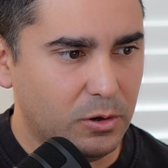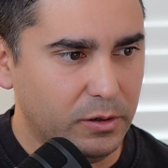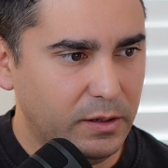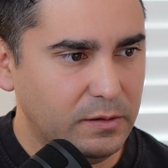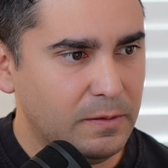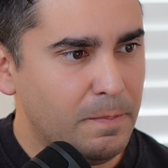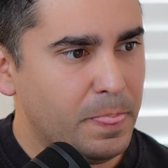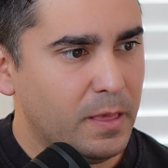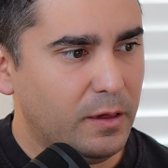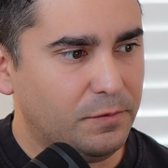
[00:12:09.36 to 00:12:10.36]
code is,
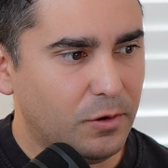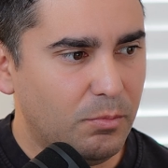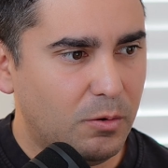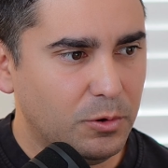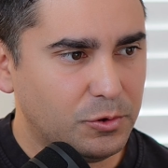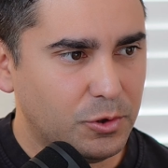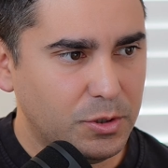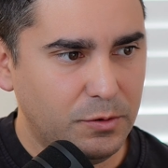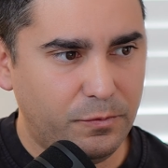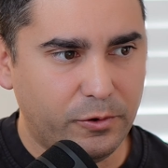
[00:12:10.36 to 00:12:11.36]
if someone was
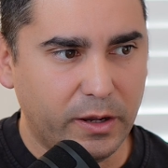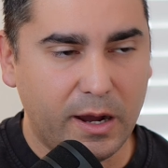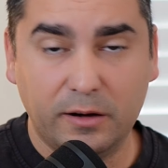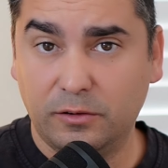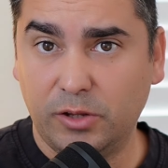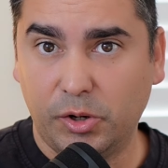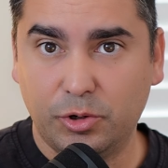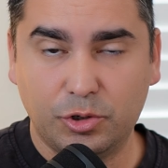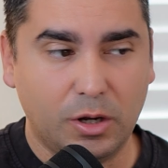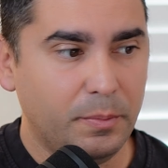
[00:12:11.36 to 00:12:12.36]
searching for a car stereo
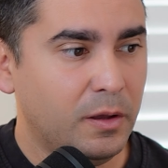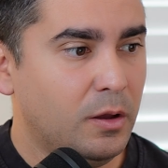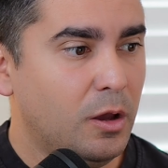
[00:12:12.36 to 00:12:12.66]
shop,